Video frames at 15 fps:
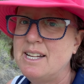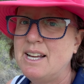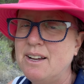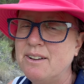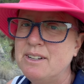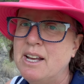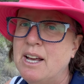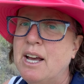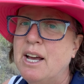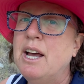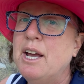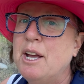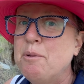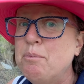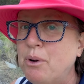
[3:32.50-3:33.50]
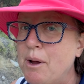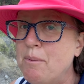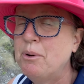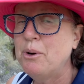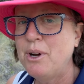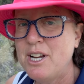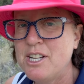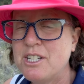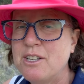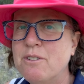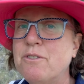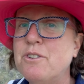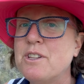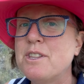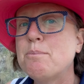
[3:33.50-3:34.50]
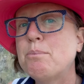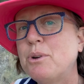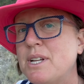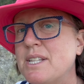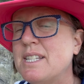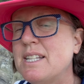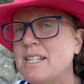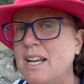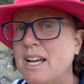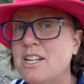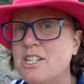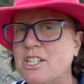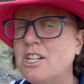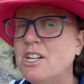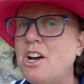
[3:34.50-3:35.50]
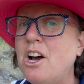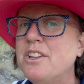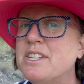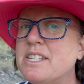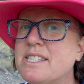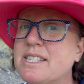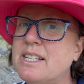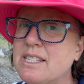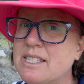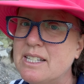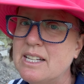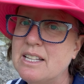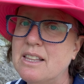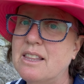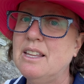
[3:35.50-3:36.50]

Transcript: down in preparation for the presentation on the 16th.